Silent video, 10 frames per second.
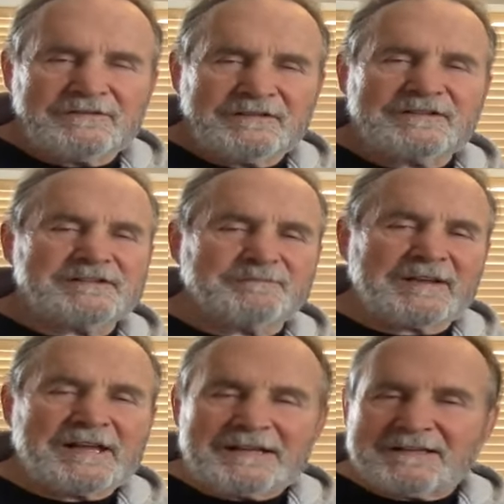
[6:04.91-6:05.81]

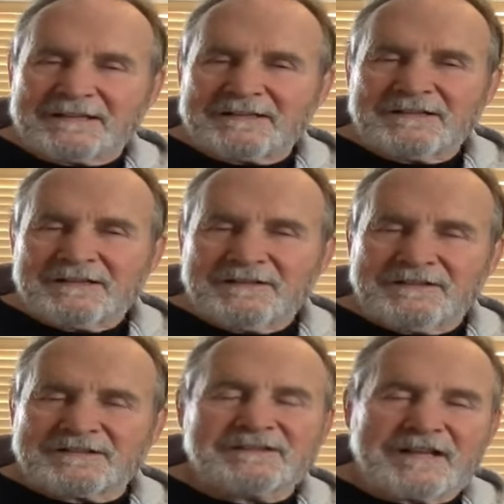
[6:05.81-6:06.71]
explaining
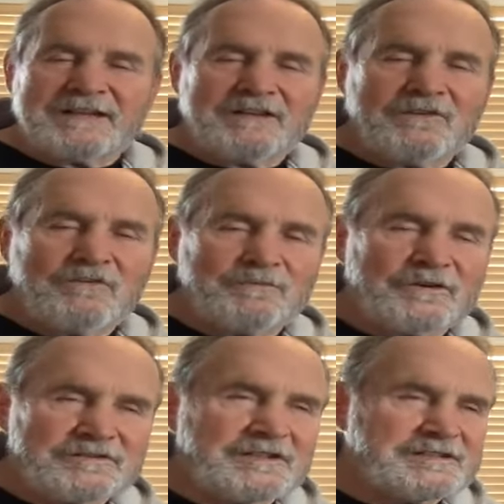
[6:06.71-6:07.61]
this letting go
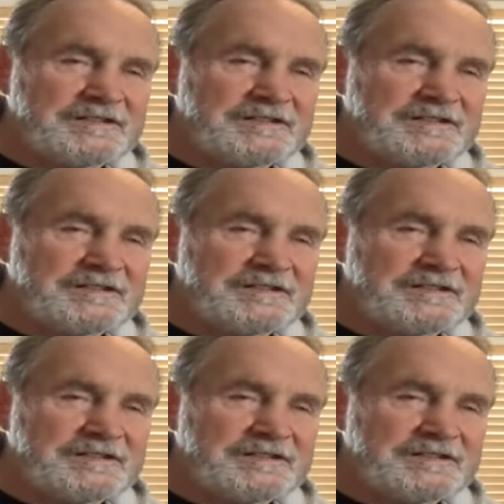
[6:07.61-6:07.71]
process.